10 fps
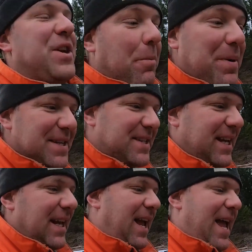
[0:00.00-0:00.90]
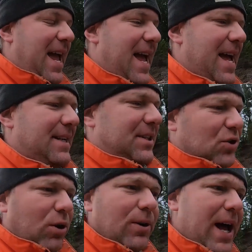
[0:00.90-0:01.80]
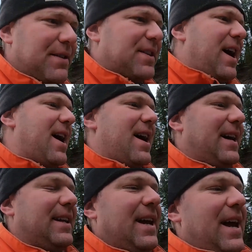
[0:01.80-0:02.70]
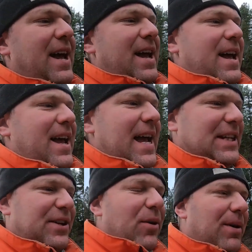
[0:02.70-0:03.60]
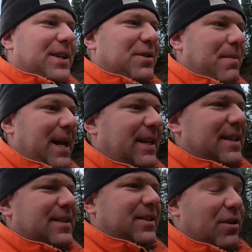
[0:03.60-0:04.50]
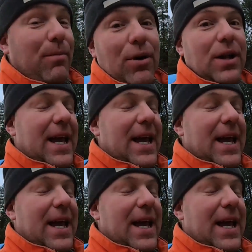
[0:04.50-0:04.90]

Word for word: you're busy and it's cold outside and you don't want to do maintenance, you're more